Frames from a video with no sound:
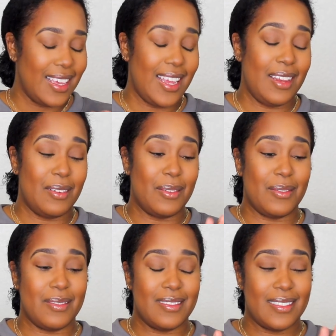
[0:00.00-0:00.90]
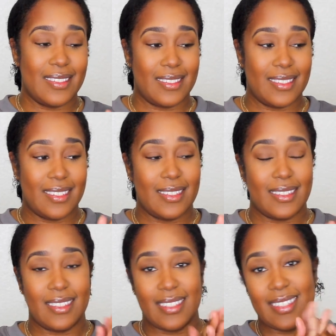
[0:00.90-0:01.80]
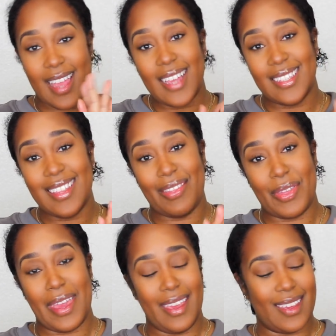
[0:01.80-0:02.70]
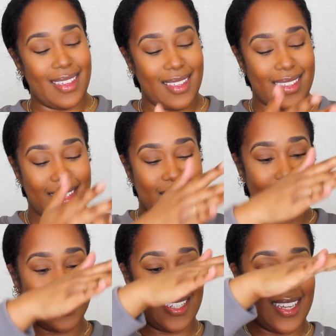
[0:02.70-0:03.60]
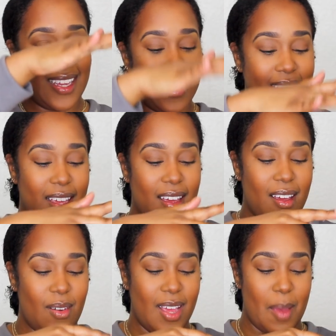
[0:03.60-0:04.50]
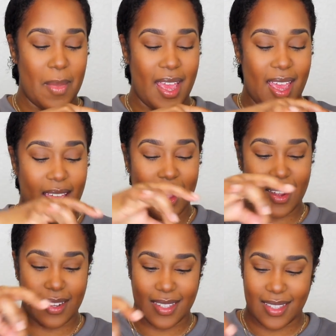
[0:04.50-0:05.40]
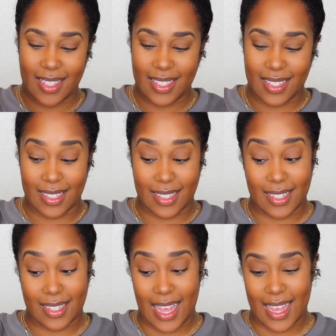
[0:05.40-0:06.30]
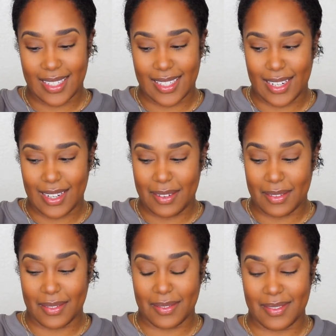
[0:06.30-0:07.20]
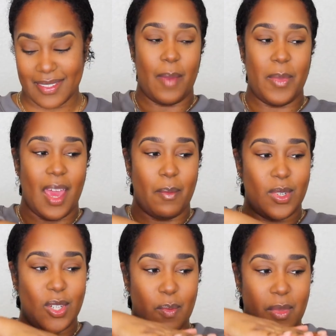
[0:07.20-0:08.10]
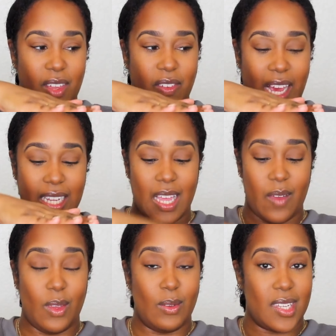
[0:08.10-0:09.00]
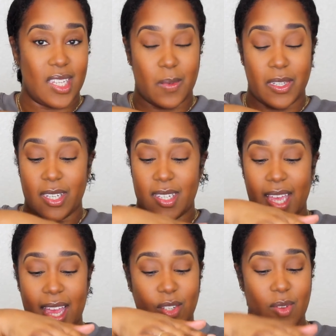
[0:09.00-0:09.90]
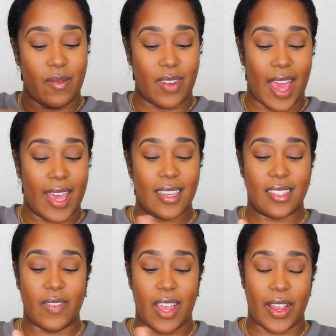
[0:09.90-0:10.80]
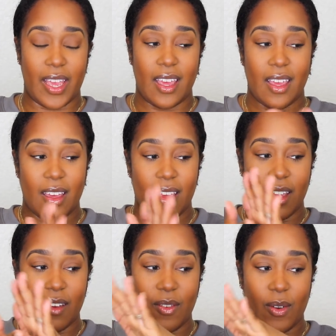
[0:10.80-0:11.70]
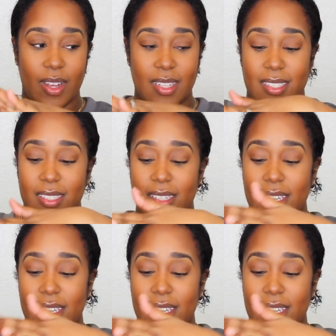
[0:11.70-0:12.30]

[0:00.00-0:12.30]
Anywho, it's nice and thick. She, oh, I got my hair. This is a disaster. Hold on. I mean, I'm sure many of you guys have used this, but just in case you have not, it is very, of course,